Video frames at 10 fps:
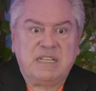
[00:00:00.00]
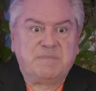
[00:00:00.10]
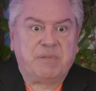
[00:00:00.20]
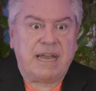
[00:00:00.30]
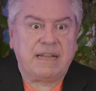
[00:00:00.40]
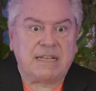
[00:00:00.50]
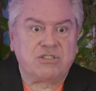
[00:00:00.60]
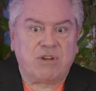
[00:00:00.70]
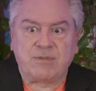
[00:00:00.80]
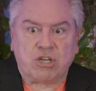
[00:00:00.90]
these blind guys,
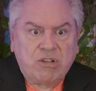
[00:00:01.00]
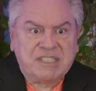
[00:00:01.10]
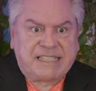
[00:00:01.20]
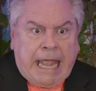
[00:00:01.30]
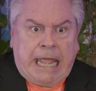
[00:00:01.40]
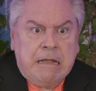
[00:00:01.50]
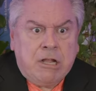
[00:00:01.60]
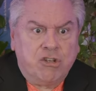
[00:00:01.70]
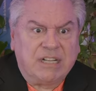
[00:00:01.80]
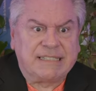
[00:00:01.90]
grabs her. You can see!
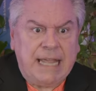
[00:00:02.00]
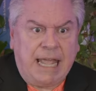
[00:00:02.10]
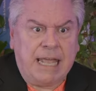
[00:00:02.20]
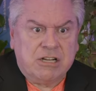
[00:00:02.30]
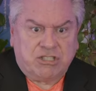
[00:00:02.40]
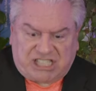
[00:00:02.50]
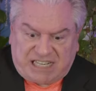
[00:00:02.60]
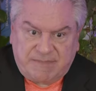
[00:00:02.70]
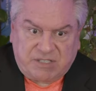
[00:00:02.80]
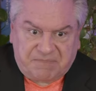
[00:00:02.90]
You can see! You're
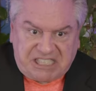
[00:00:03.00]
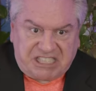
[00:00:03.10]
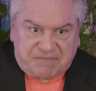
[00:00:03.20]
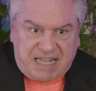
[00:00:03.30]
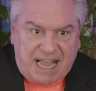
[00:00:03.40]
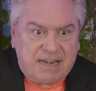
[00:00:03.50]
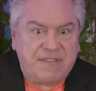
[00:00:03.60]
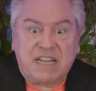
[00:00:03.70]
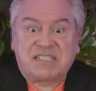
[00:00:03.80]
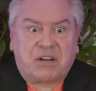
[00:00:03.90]
coming with me! You're mine!
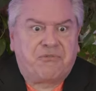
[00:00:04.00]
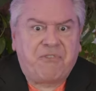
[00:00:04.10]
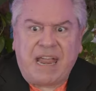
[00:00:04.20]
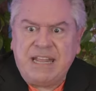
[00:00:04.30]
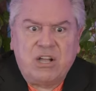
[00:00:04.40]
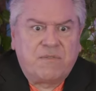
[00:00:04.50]
And they start fighting